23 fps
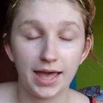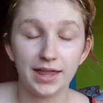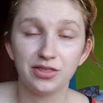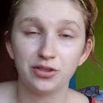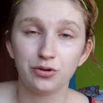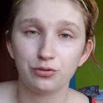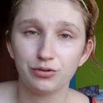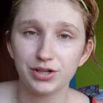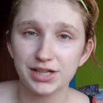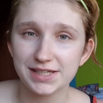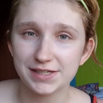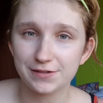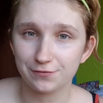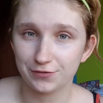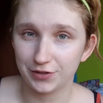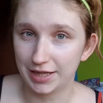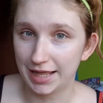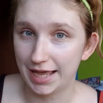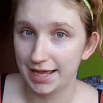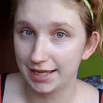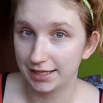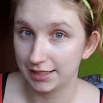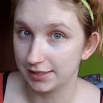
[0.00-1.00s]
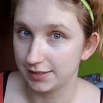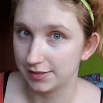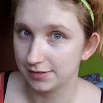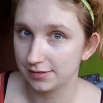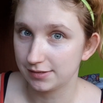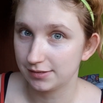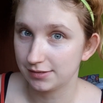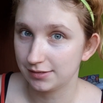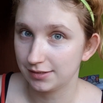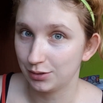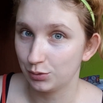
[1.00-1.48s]
and the reason for that
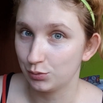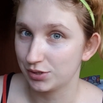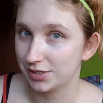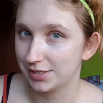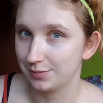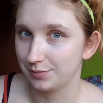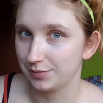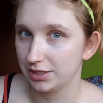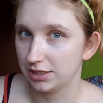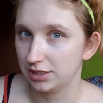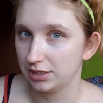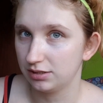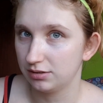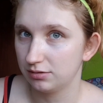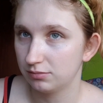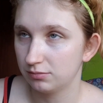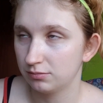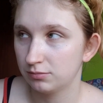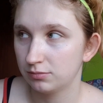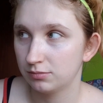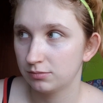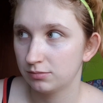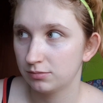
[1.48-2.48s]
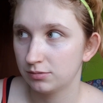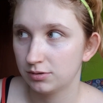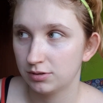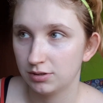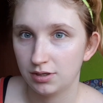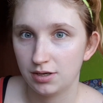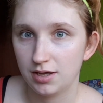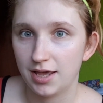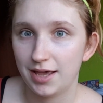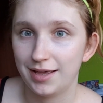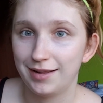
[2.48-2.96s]
is it was empty.
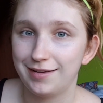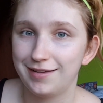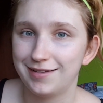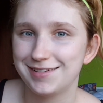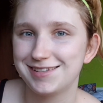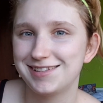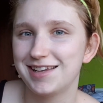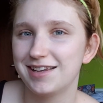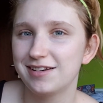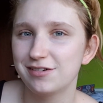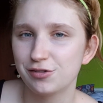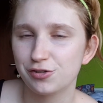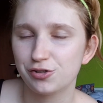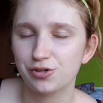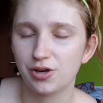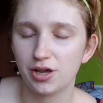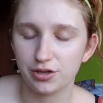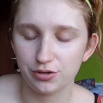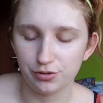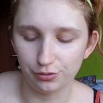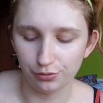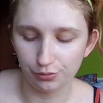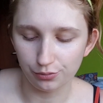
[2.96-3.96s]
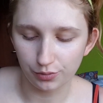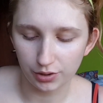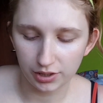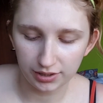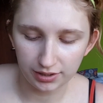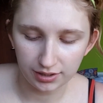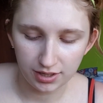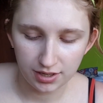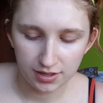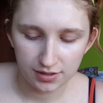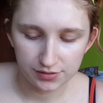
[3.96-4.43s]
And I decided to try a new
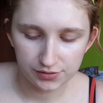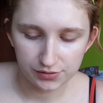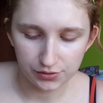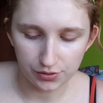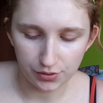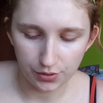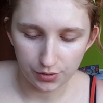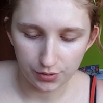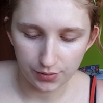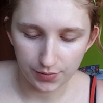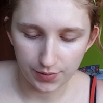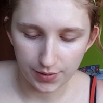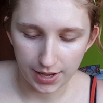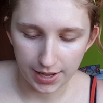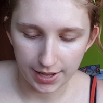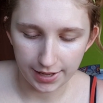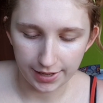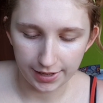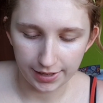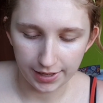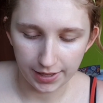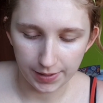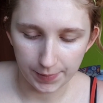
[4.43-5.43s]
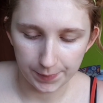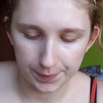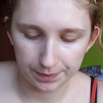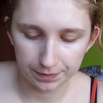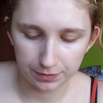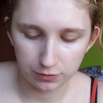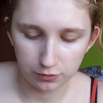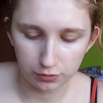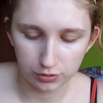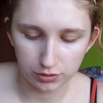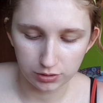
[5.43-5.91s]
one, so I
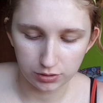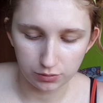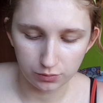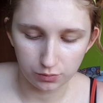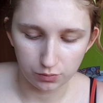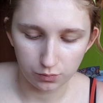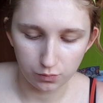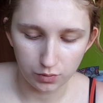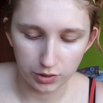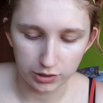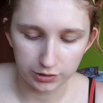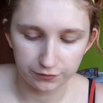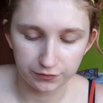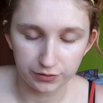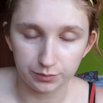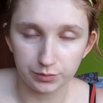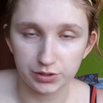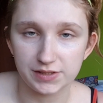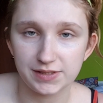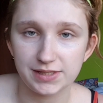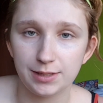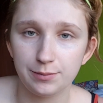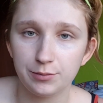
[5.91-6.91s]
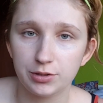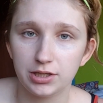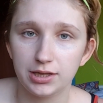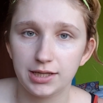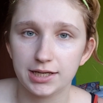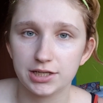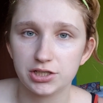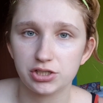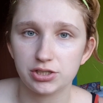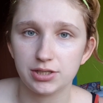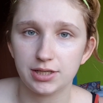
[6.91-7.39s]
took one from the same
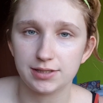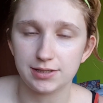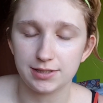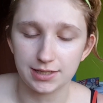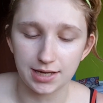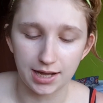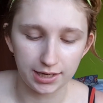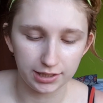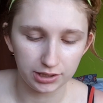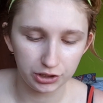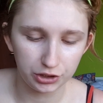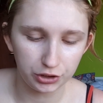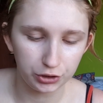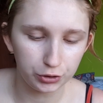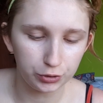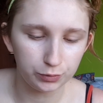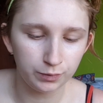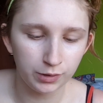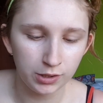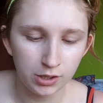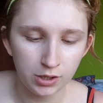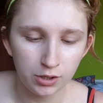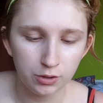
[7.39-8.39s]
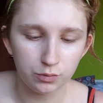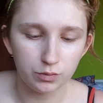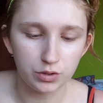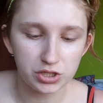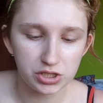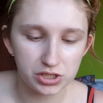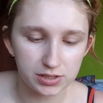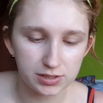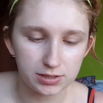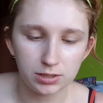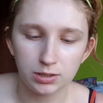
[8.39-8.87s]
collection as the Eye Cube,
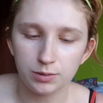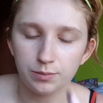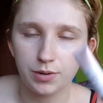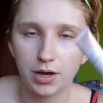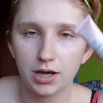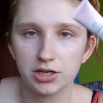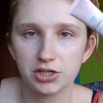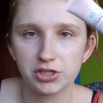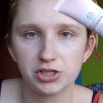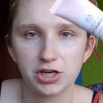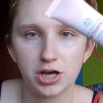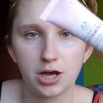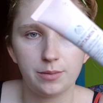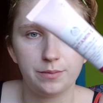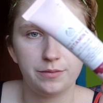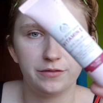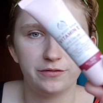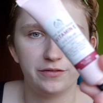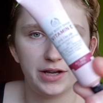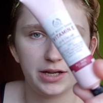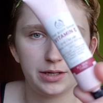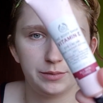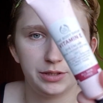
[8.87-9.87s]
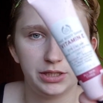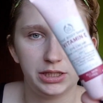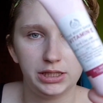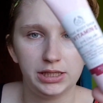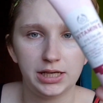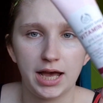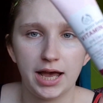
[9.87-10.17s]
which is the Body Shop Vitamin E